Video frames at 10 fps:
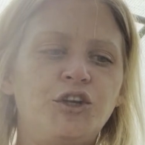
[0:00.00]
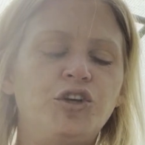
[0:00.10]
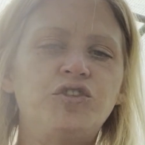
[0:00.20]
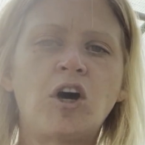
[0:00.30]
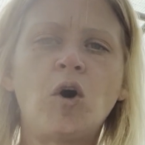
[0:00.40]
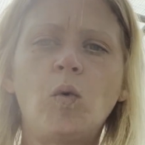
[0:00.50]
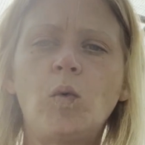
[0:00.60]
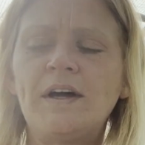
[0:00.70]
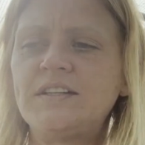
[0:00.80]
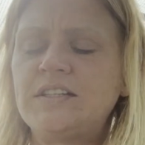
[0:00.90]
you
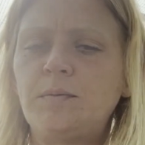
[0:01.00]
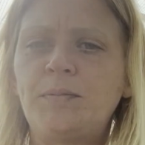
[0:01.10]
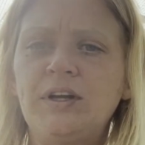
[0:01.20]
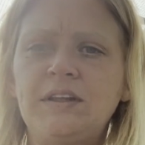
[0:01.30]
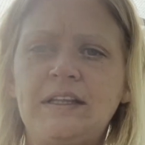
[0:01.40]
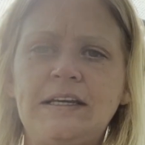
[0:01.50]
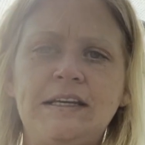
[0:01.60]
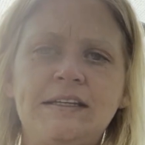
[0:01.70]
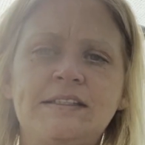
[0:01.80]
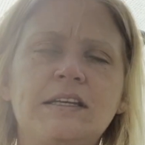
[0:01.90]
don't want to put
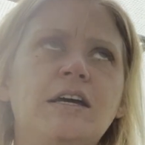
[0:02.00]
these